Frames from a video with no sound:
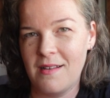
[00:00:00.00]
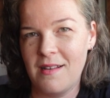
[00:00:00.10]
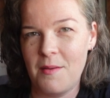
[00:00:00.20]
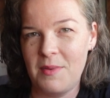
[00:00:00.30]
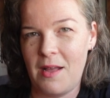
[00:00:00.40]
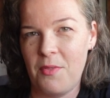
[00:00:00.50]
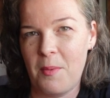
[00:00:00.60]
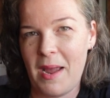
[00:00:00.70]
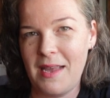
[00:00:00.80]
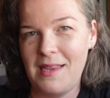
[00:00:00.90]
coming down
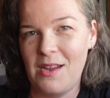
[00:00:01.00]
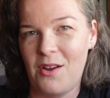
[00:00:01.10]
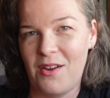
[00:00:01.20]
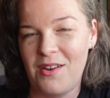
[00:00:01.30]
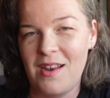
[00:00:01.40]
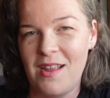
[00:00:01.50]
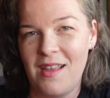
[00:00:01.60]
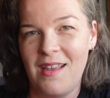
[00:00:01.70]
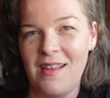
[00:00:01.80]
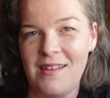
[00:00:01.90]
the pike here and
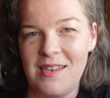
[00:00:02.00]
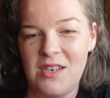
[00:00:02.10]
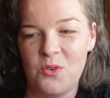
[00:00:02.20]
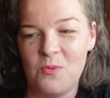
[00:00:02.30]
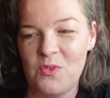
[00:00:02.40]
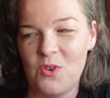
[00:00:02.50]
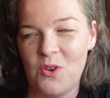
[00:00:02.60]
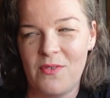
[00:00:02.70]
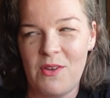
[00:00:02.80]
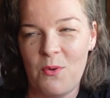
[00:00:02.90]
need to
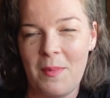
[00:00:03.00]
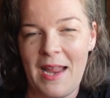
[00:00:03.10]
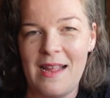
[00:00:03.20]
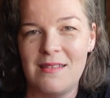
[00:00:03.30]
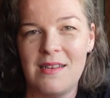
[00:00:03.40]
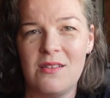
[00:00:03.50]
reserve it for my hands.